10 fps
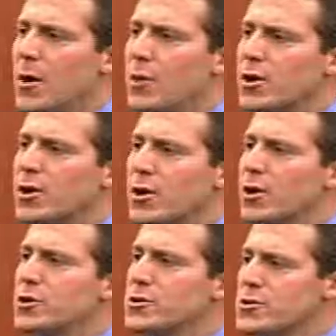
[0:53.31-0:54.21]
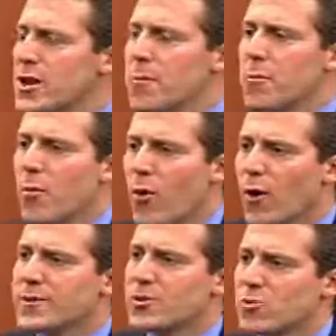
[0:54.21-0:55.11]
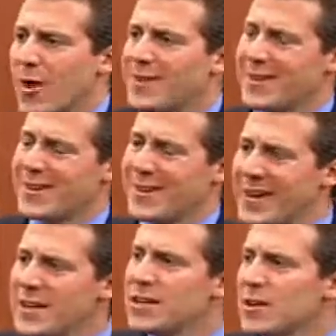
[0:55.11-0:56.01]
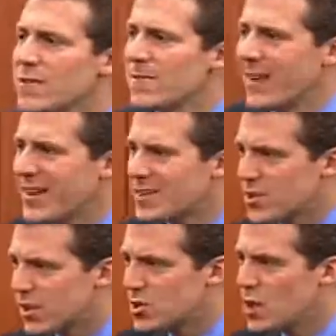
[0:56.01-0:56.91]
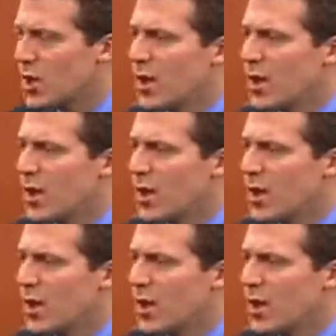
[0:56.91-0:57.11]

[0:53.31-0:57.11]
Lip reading: but you're going to use them more to try to gain an advantage